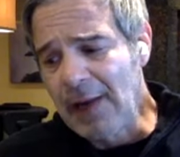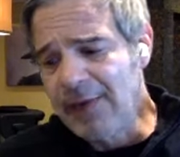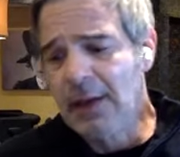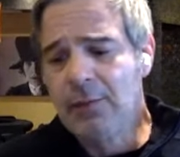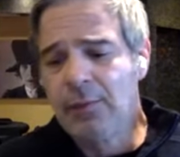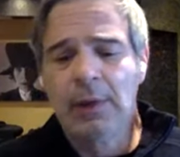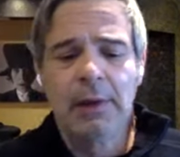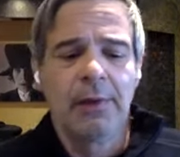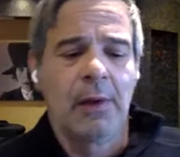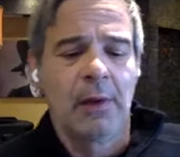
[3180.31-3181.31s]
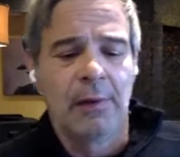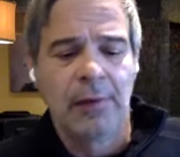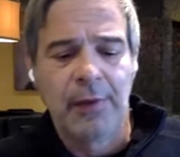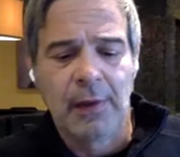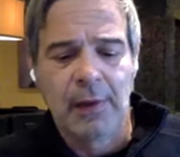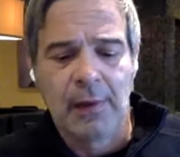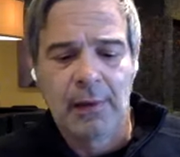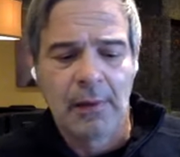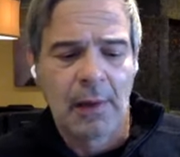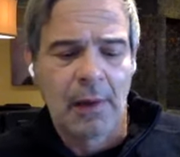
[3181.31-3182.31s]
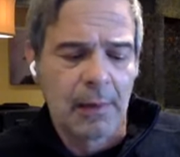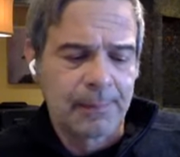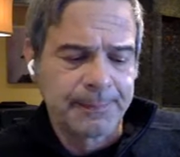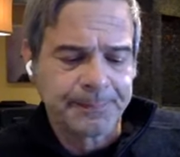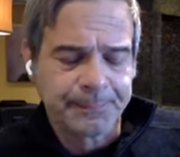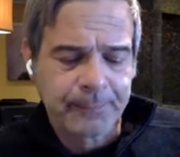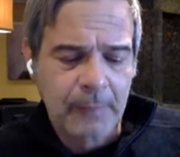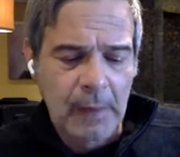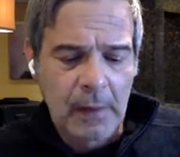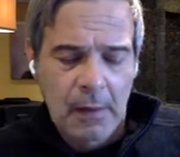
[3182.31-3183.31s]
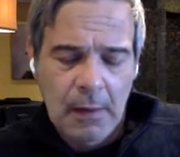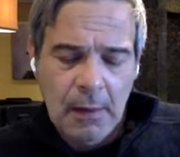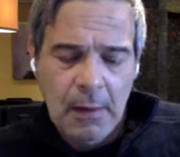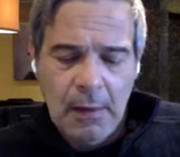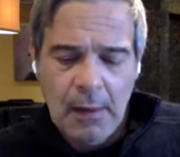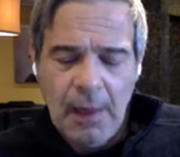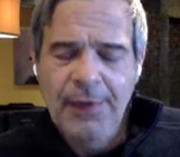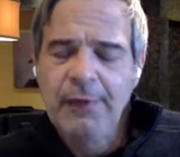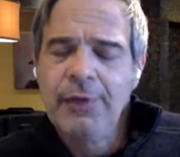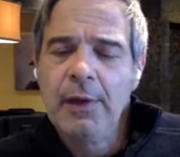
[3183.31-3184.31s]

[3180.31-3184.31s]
I think really the the um, I think